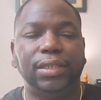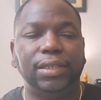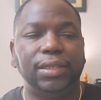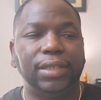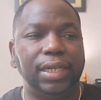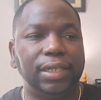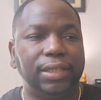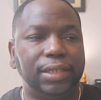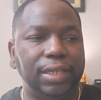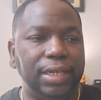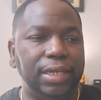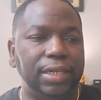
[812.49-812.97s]

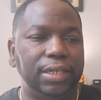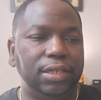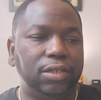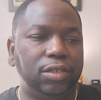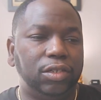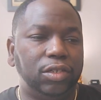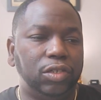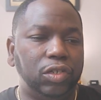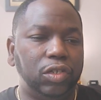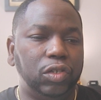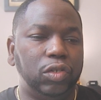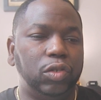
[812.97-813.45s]
that they
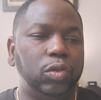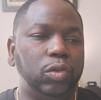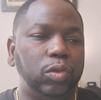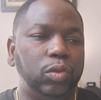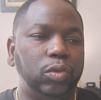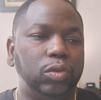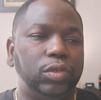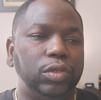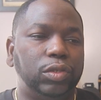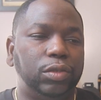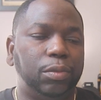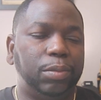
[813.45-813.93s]

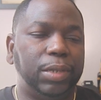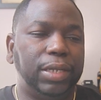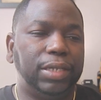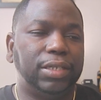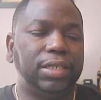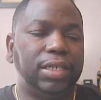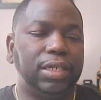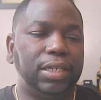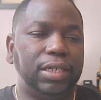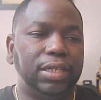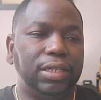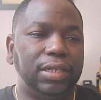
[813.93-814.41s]
use to
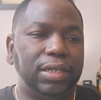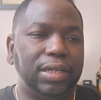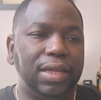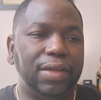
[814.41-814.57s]
basically